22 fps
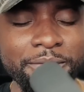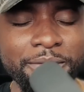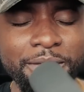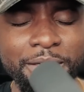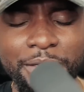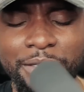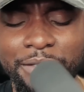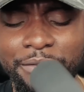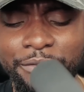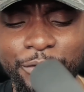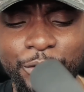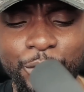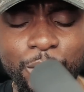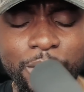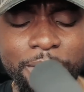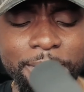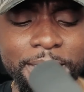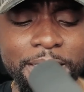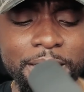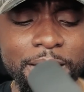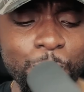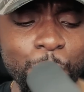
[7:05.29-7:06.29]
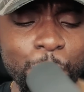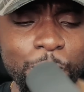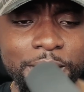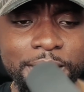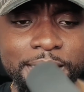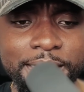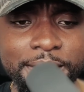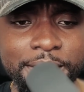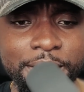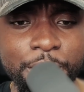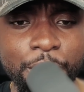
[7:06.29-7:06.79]
women, very few women, are
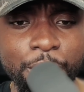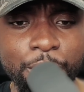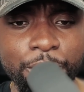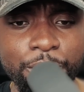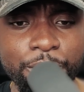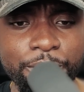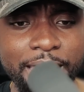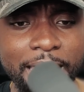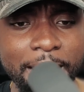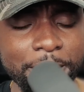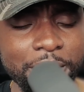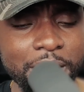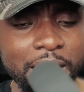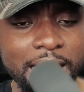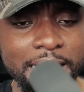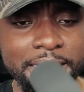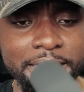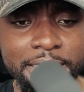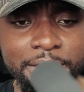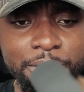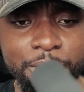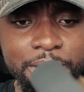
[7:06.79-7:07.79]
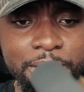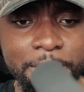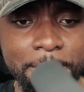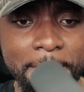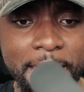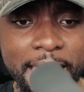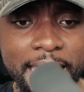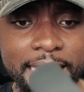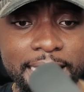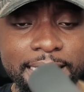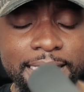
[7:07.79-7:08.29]
willing to go through that process with a
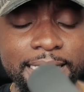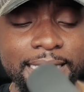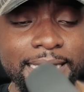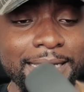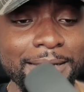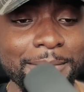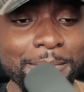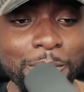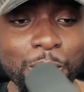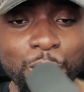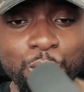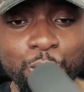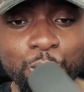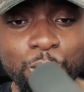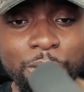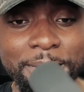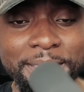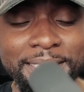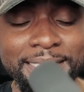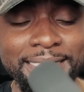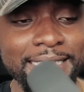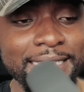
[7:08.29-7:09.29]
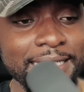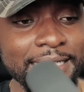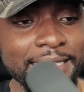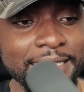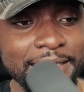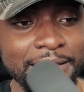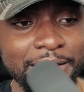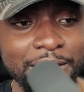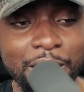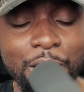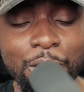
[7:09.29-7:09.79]
man. Most women,
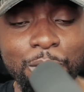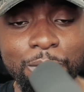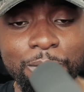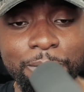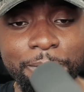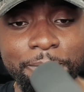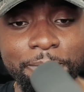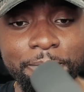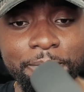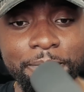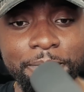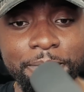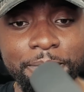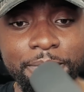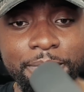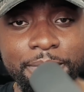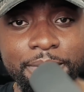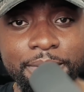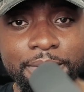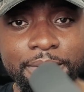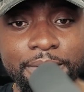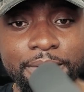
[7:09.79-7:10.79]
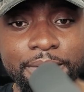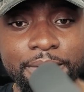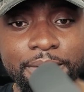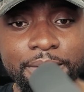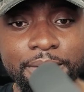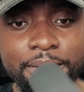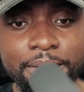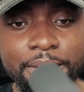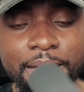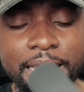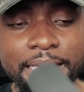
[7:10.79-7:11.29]
no.
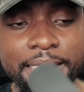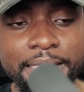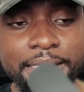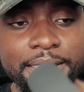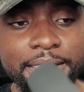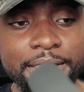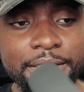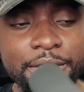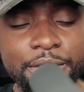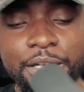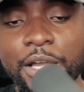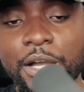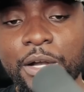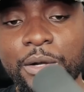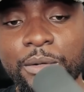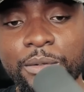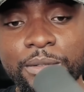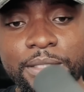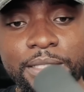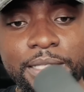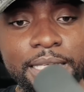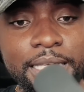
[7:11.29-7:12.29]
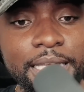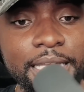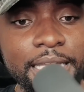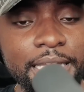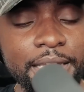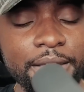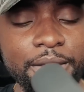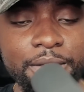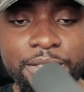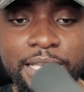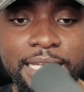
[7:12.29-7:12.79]
Right? No.
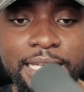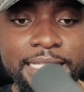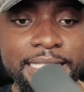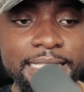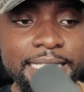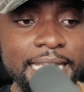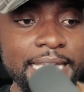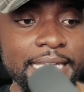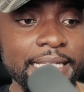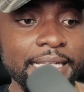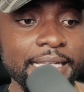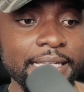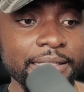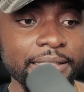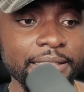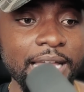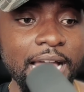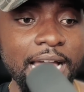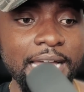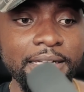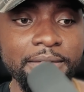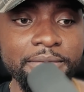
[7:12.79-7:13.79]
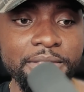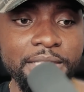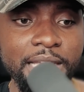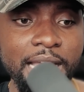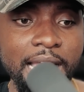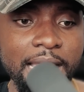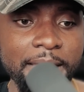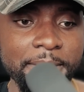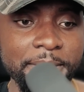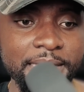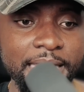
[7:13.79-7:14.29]
Goes on to say, lot of
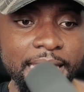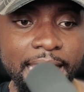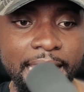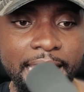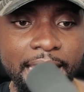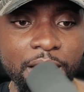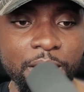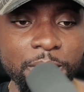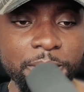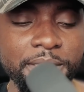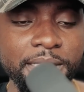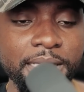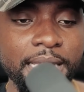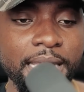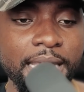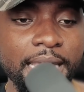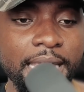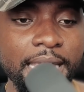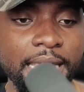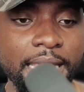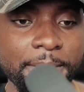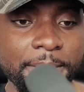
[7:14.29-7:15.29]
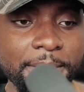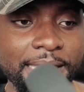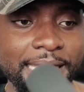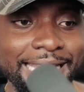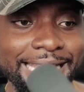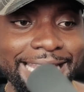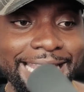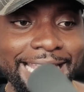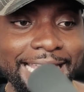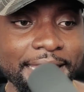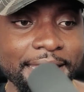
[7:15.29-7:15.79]
times they helped him
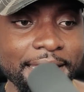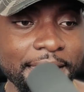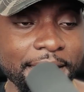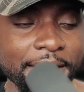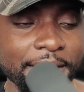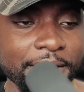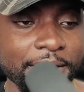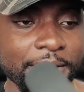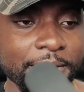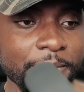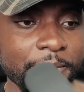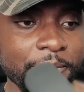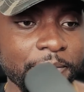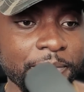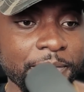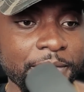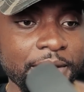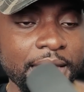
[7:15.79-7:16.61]
get there.